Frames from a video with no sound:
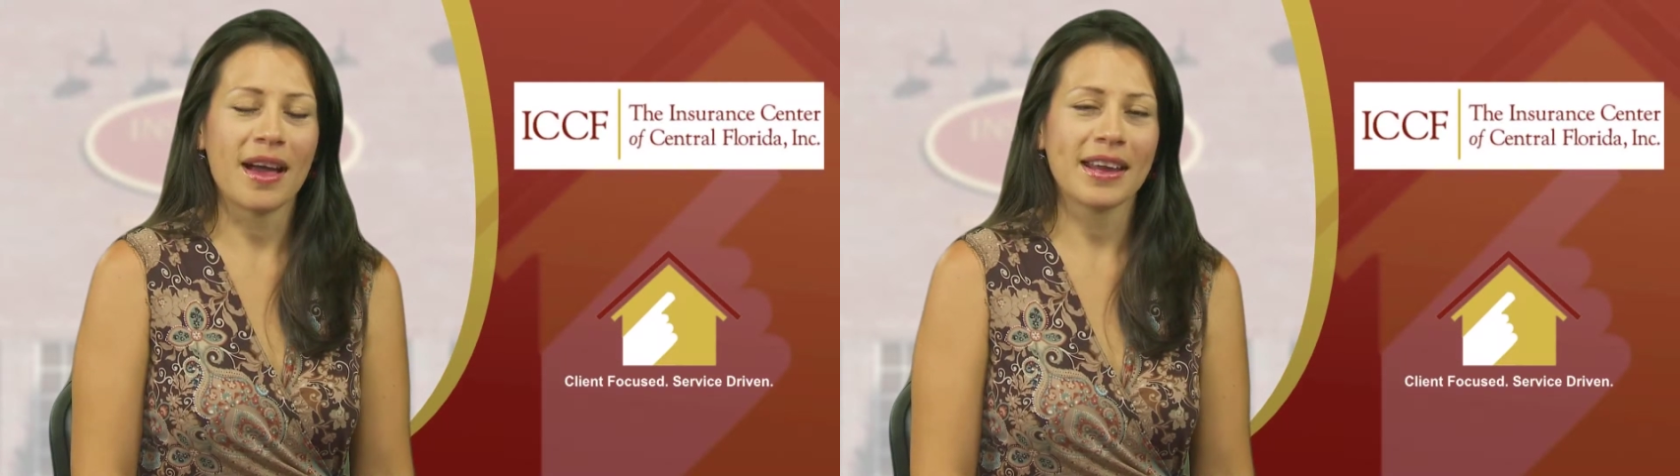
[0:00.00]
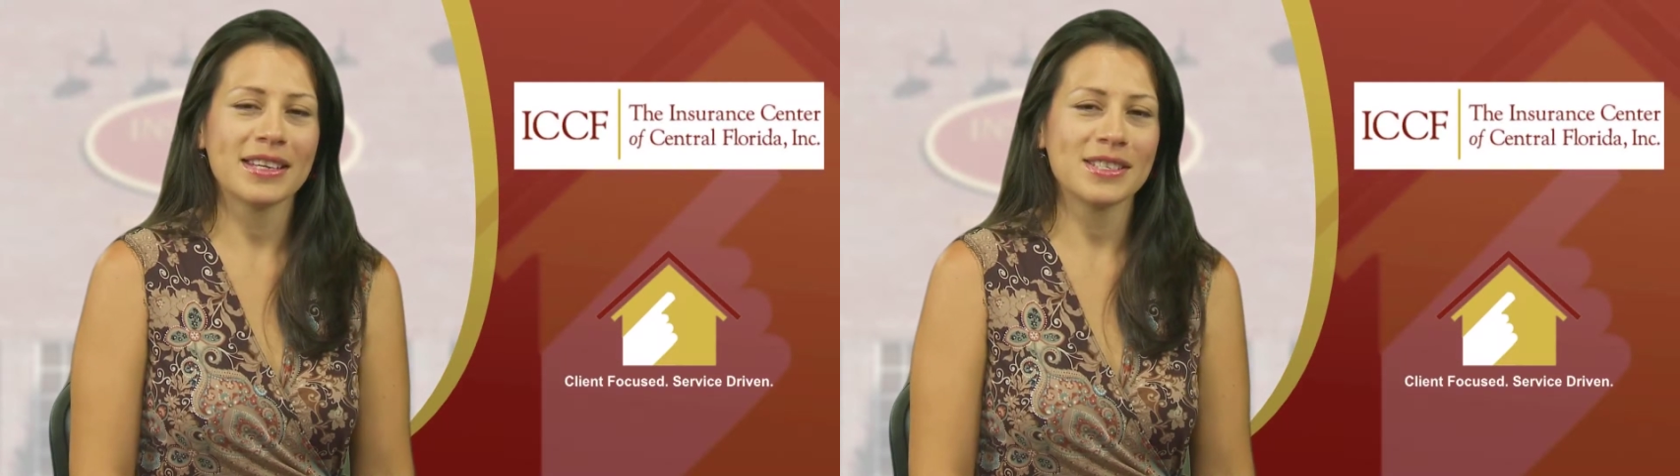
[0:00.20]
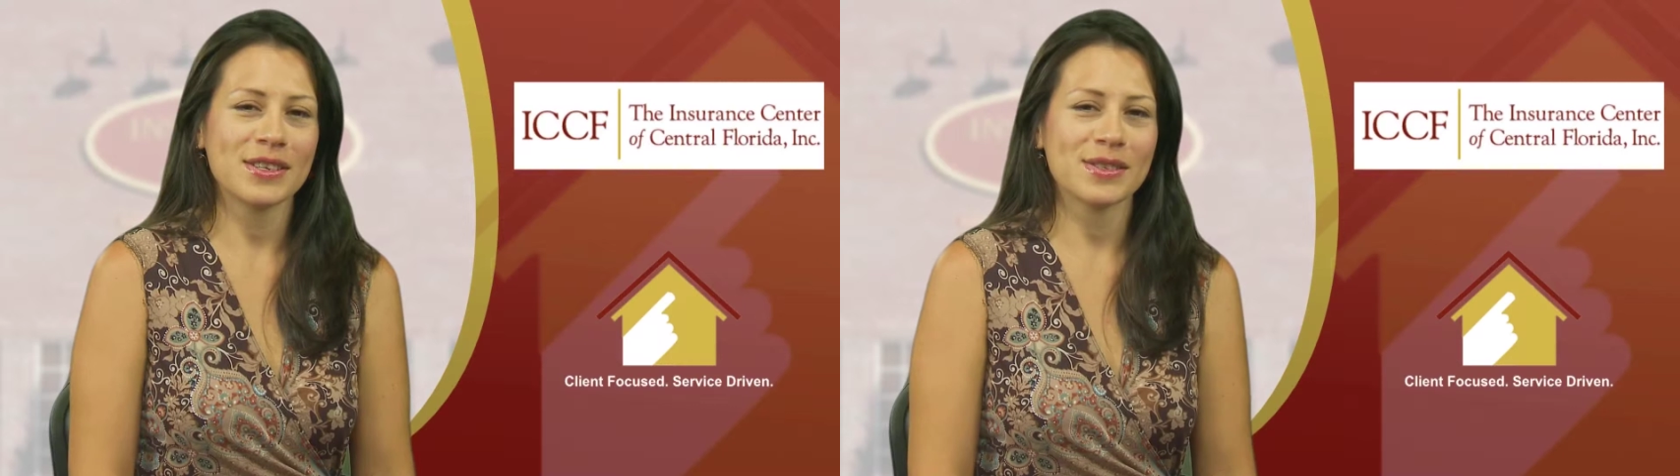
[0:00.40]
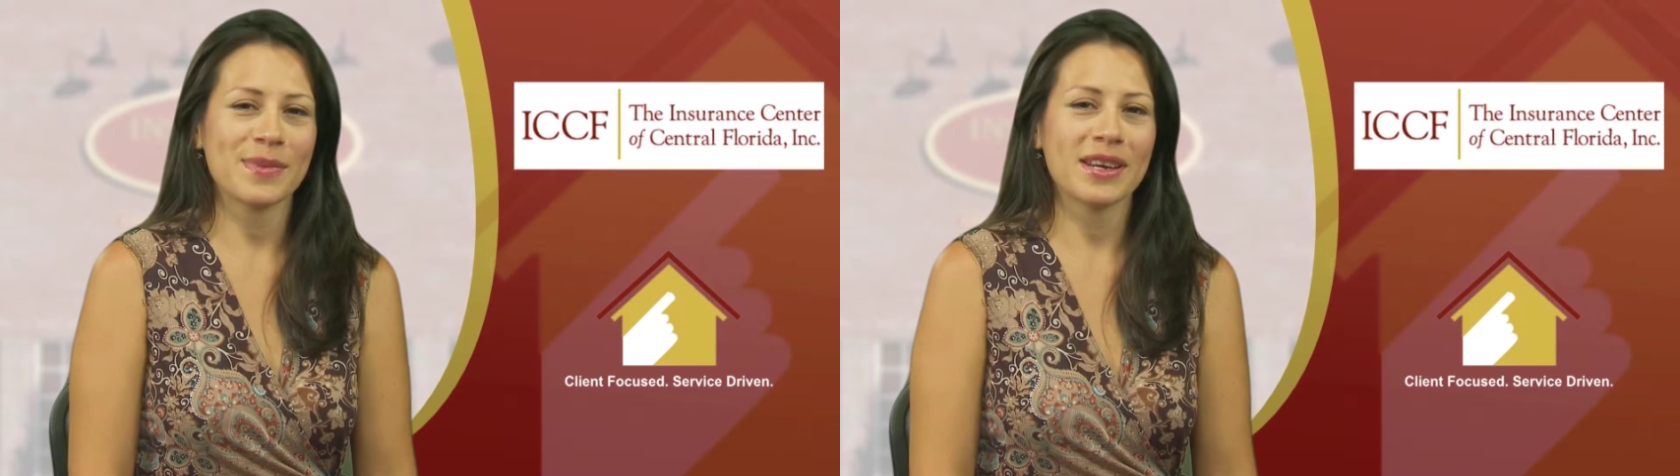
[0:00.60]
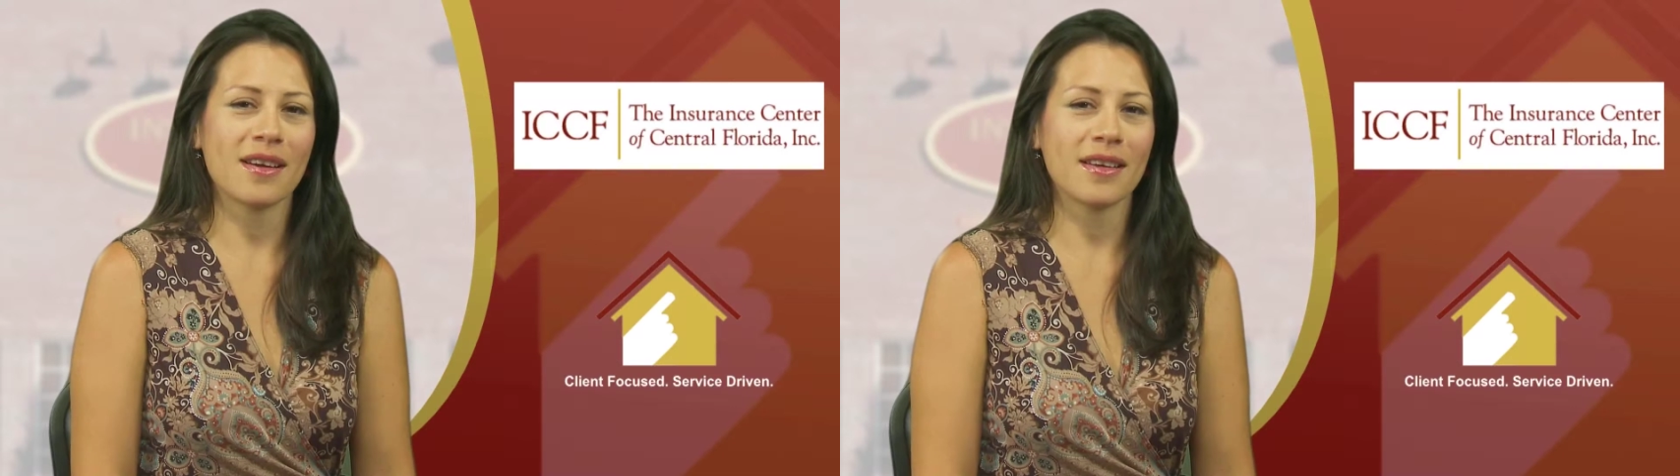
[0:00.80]
I get to use
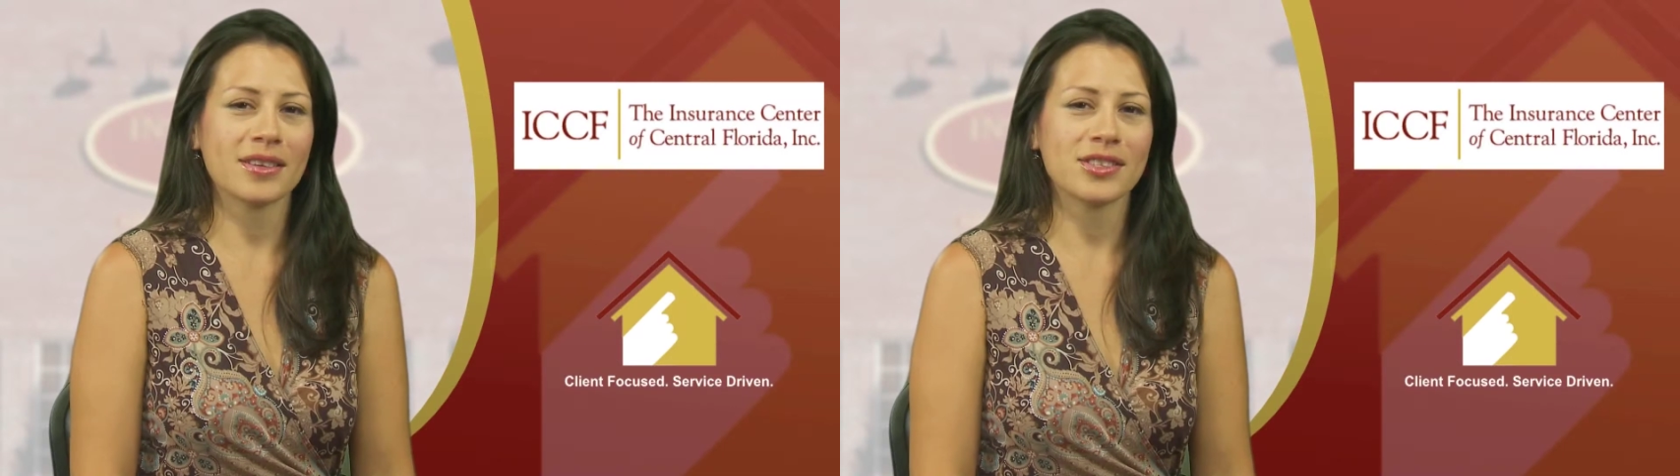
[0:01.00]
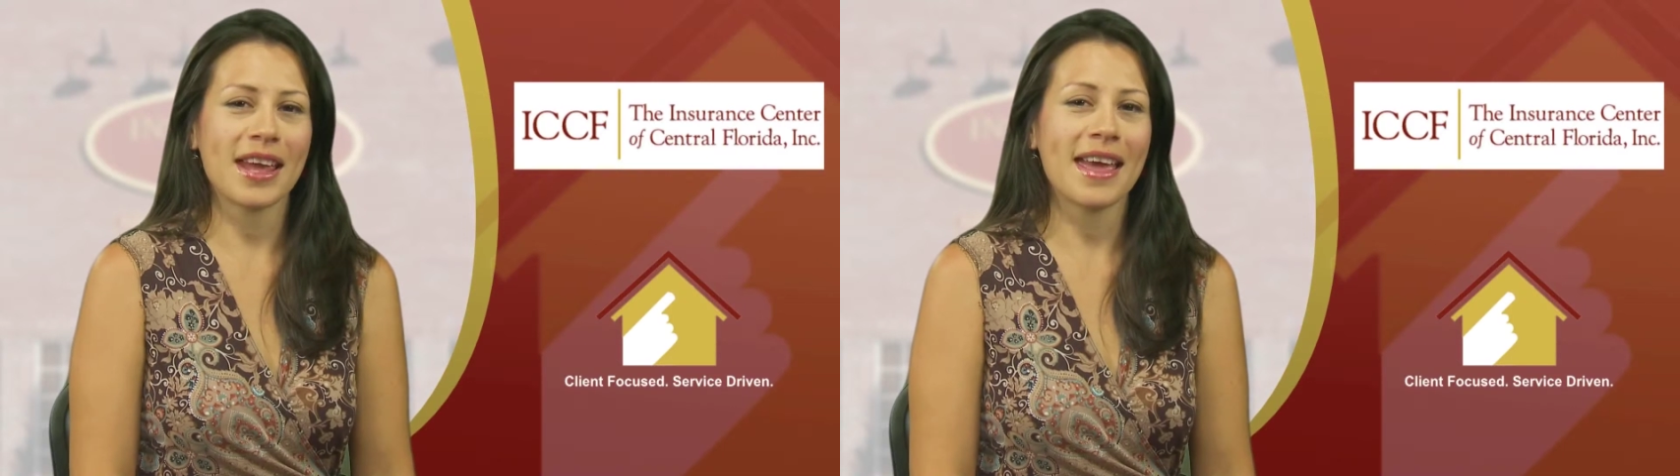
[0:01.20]
my knowledge